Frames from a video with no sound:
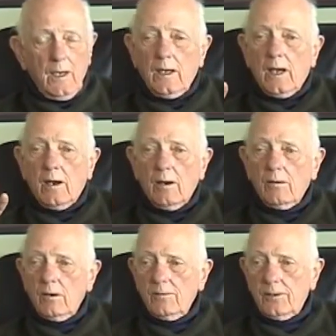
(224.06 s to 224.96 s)
Now, how
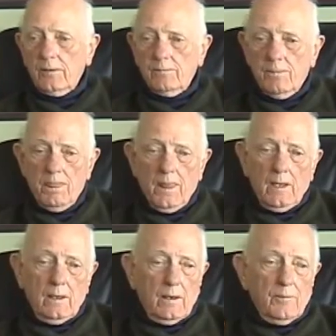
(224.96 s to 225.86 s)
often
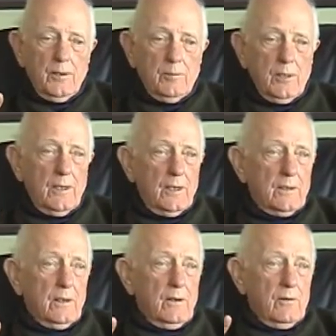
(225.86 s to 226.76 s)
are people hitting
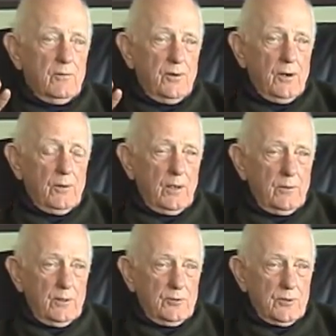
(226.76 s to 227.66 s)
fairway
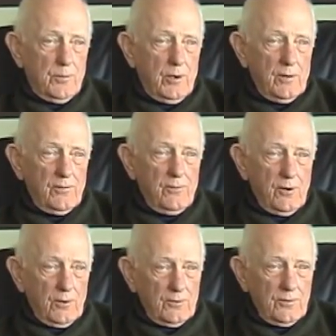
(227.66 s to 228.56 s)
woods to par
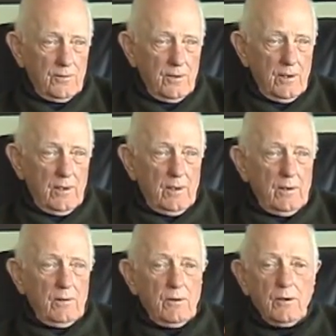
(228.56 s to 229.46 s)
fours,
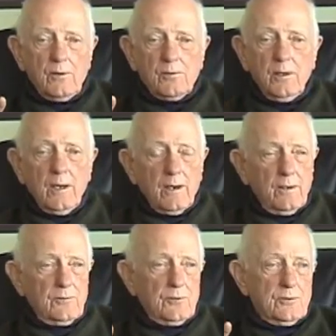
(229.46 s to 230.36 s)
or three
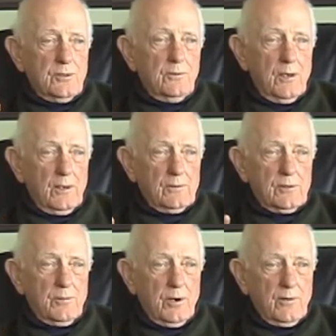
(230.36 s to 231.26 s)
irons or two irons
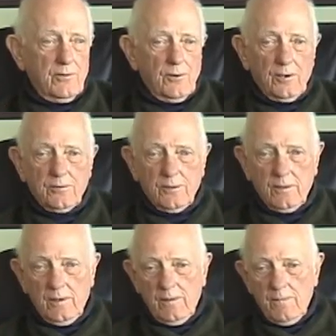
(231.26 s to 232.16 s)
to par fours?
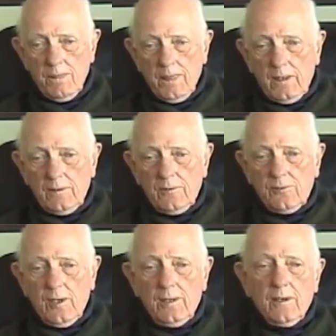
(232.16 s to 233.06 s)

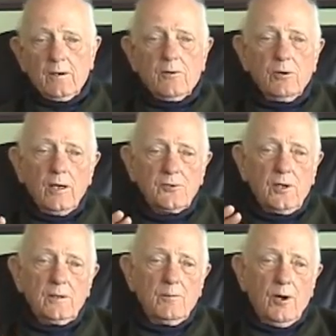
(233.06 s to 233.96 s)
Instead, they're
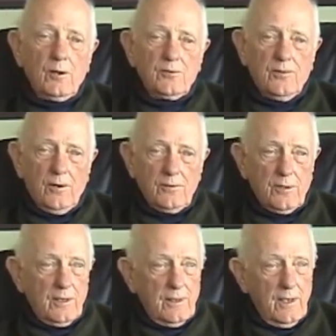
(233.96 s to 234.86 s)
crushing the ball as far as
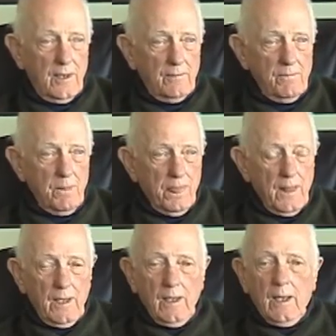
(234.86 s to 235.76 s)
they can
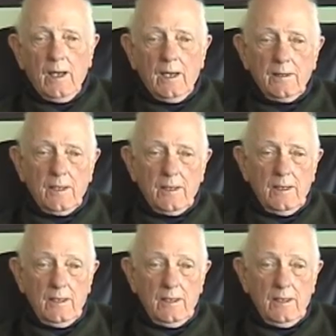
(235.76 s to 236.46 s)
and then,